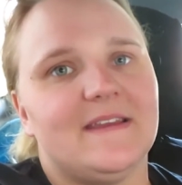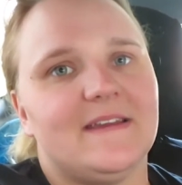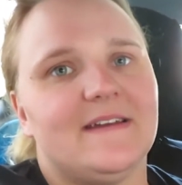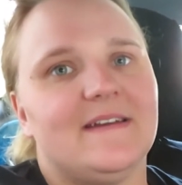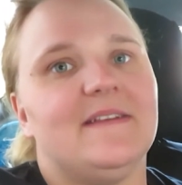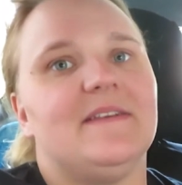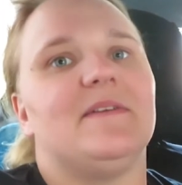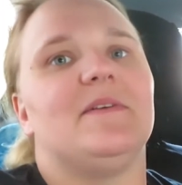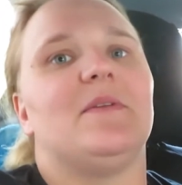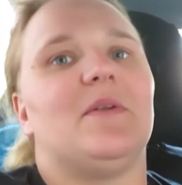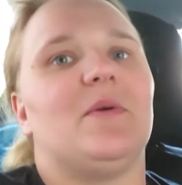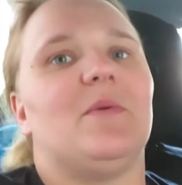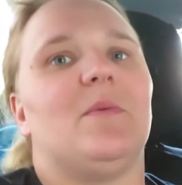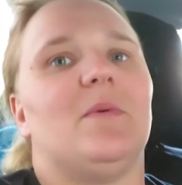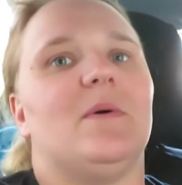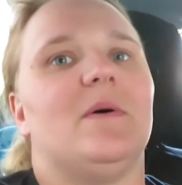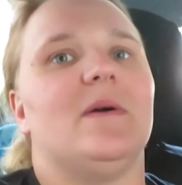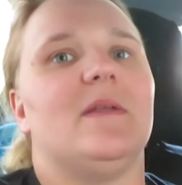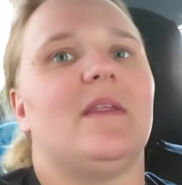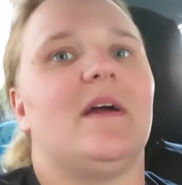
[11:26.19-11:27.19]
I don't know
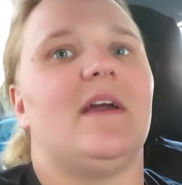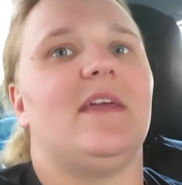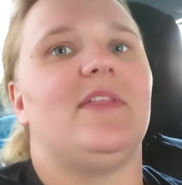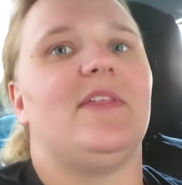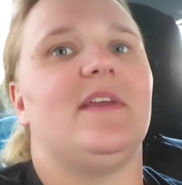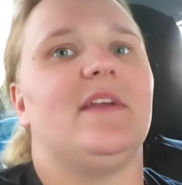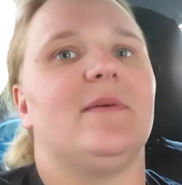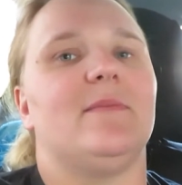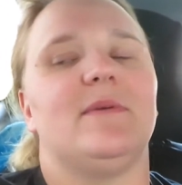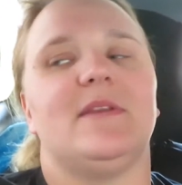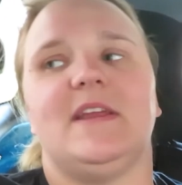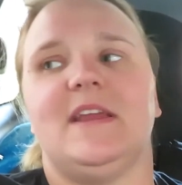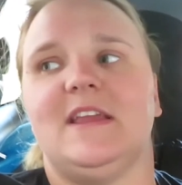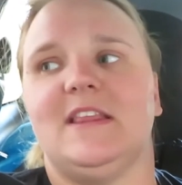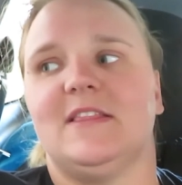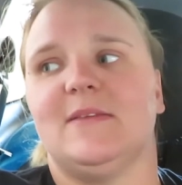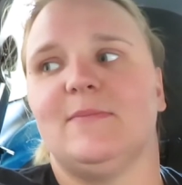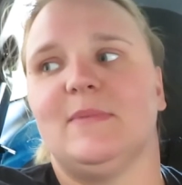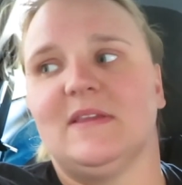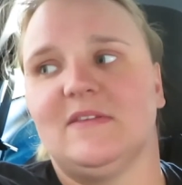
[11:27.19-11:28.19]
what. I think I'm going to
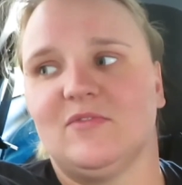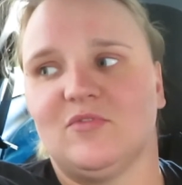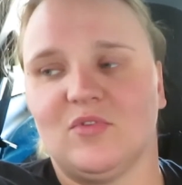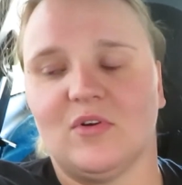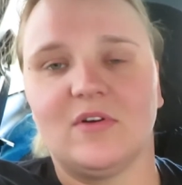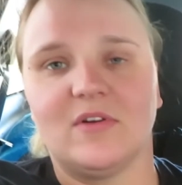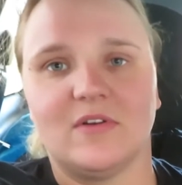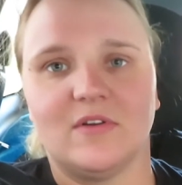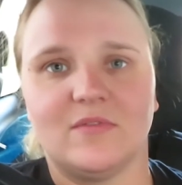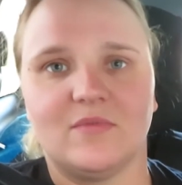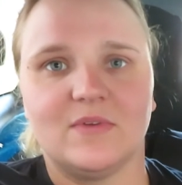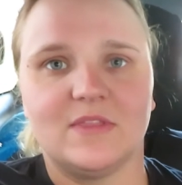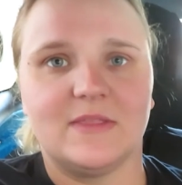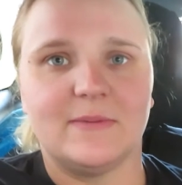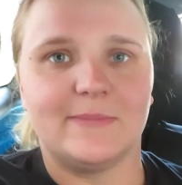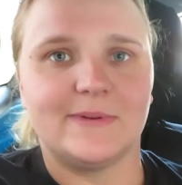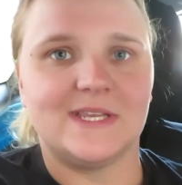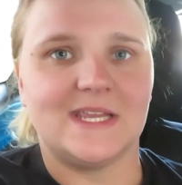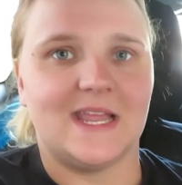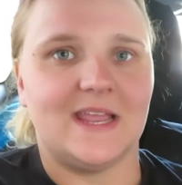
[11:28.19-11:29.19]
eat the beef Stroganoff with the
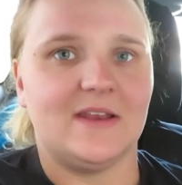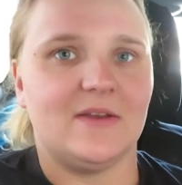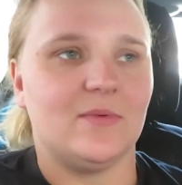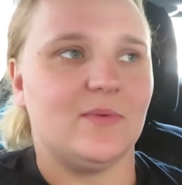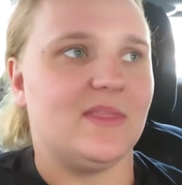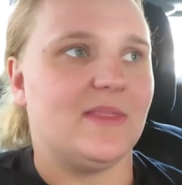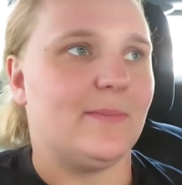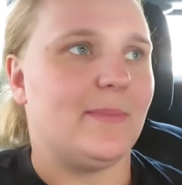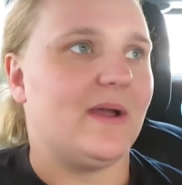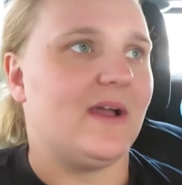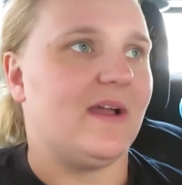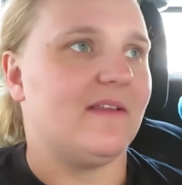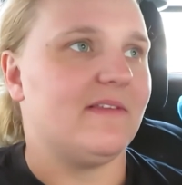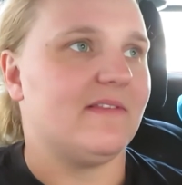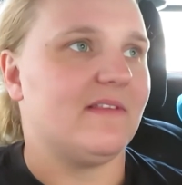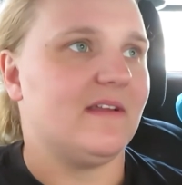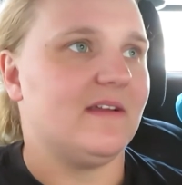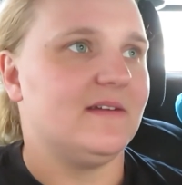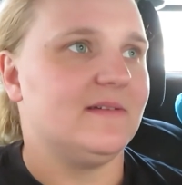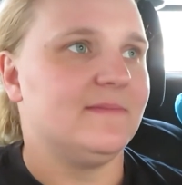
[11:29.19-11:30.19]
potato and the
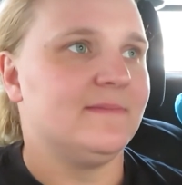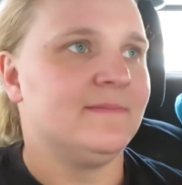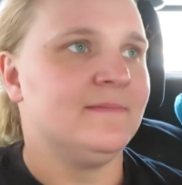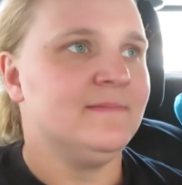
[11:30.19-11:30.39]
pasta.